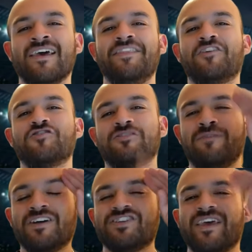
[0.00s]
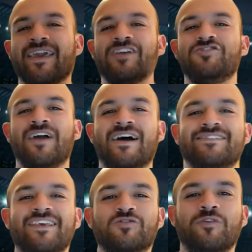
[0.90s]
Thank you so much and catch you guys
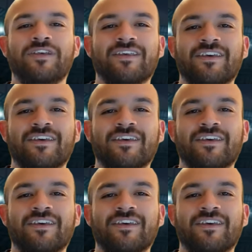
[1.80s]
next week.